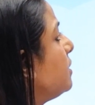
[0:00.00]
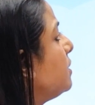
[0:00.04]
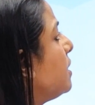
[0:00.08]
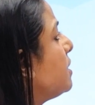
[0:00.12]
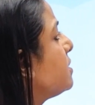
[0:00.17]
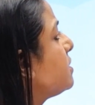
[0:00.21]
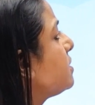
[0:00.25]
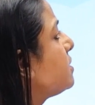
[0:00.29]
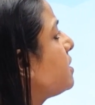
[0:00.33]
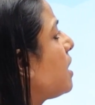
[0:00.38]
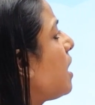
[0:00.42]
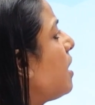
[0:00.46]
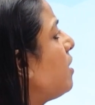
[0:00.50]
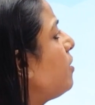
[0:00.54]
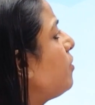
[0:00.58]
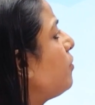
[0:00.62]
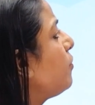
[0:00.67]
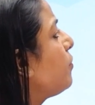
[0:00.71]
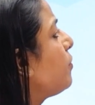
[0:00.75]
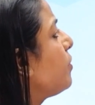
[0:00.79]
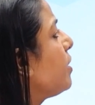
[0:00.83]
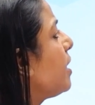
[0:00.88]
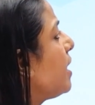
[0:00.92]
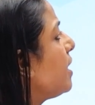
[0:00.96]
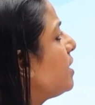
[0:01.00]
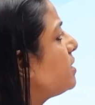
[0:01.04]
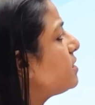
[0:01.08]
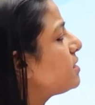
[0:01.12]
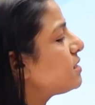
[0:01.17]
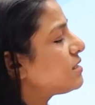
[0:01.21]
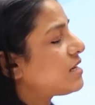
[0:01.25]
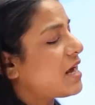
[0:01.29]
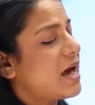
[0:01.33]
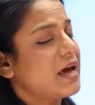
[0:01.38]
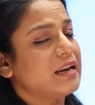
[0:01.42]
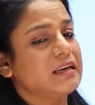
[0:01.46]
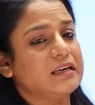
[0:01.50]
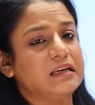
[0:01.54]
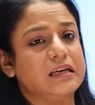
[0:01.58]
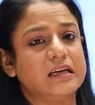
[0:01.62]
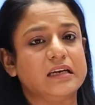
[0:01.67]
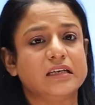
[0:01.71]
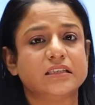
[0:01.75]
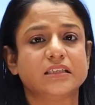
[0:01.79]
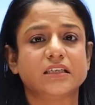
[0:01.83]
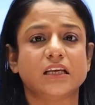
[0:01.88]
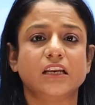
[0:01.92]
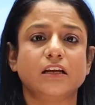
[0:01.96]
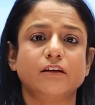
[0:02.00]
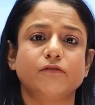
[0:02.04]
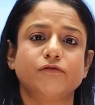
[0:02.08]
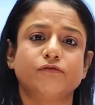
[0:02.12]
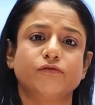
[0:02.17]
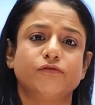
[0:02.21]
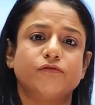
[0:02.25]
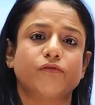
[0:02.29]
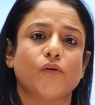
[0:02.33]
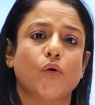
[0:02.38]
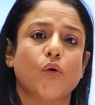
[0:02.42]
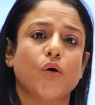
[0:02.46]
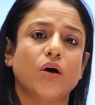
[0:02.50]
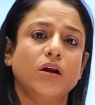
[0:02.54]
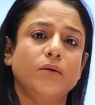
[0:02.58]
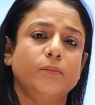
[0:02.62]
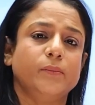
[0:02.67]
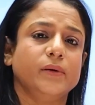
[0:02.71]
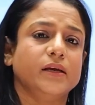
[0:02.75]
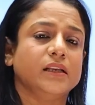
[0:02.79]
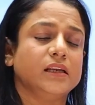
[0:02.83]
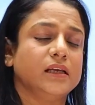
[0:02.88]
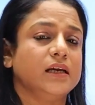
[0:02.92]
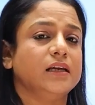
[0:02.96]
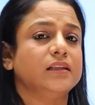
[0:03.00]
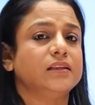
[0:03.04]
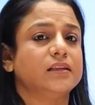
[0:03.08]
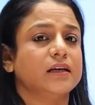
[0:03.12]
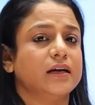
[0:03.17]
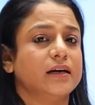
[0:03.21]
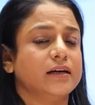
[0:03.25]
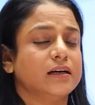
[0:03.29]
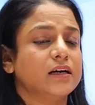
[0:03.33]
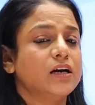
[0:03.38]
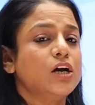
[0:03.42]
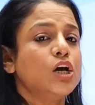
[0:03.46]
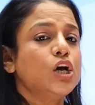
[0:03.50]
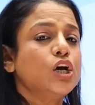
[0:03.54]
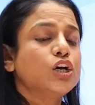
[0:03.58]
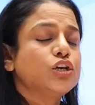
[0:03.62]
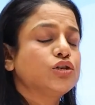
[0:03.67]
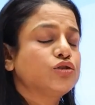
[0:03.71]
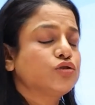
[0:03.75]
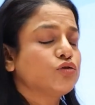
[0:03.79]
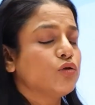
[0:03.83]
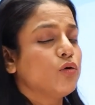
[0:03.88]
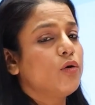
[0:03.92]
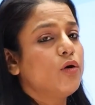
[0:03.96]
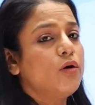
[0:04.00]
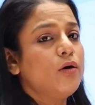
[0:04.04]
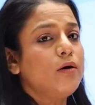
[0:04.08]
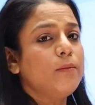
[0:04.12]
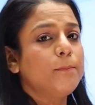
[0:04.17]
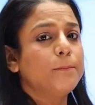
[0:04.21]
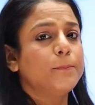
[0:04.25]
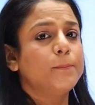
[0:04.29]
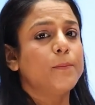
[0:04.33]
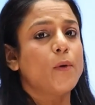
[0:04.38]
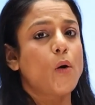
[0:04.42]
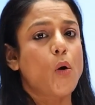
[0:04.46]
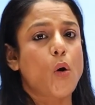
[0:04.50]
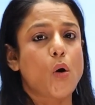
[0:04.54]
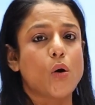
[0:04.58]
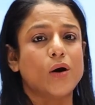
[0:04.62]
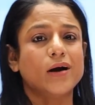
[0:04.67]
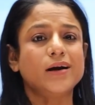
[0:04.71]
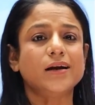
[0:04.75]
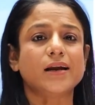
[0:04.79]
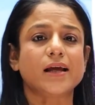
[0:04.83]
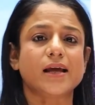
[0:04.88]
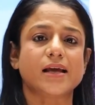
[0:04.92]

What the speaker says: the sun rays can easily fall beneath it. So pond